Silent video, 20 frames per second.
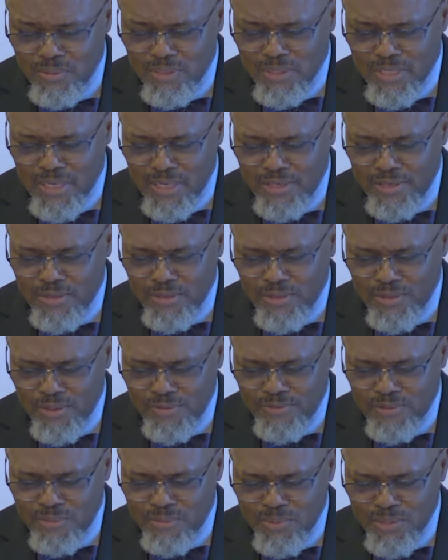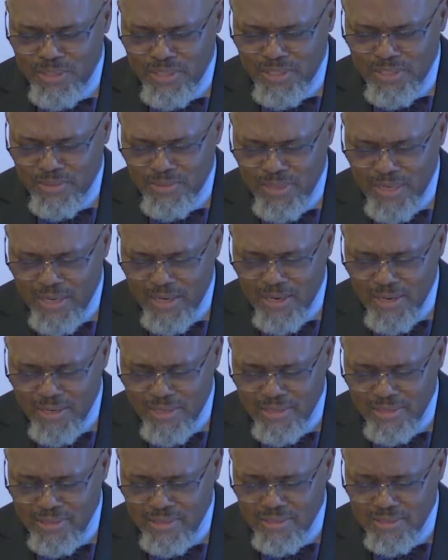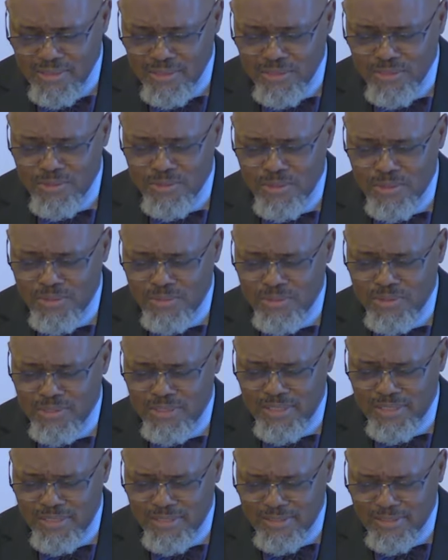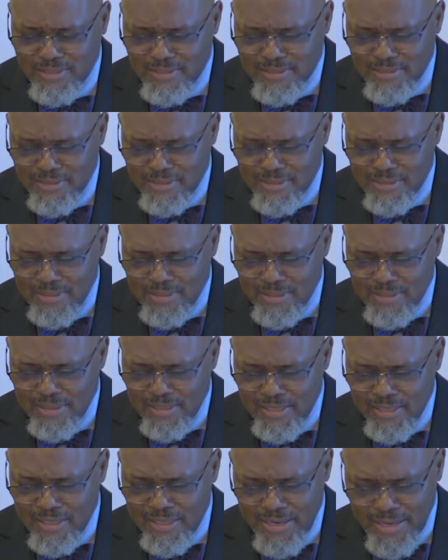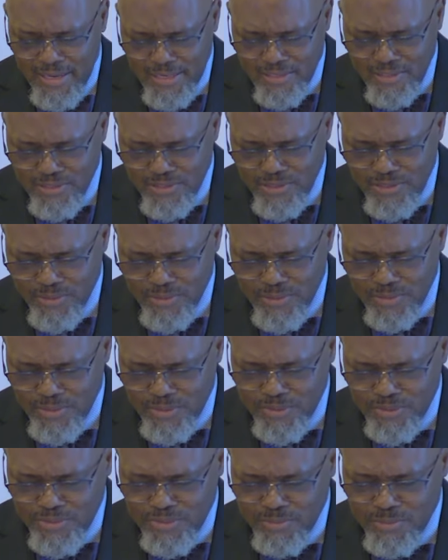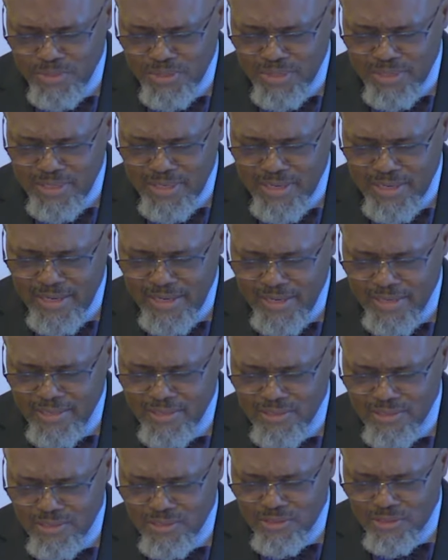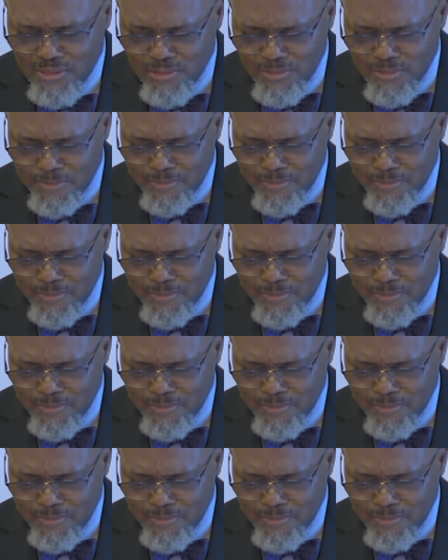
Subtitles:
thank you, Lord, for putting it on our hearts to do those things and executing what you put in our hands to do.